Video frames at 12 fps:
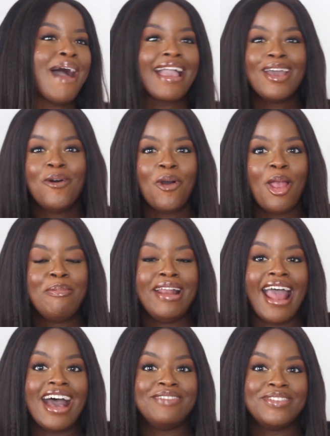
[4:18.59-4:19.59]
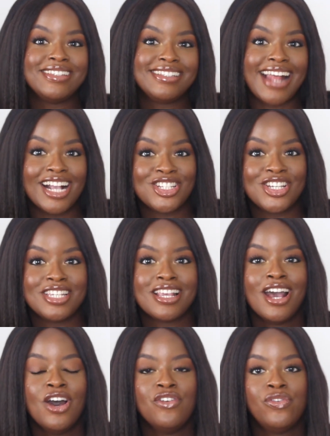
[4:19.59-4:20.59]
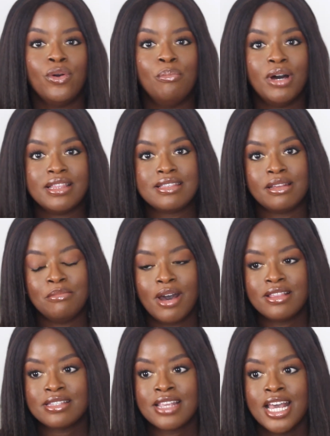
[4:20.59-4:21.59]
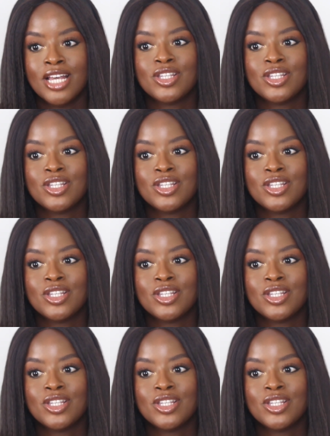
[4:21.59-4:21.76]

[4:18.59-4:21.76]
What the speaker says: bag it all up and have stashes for months and months.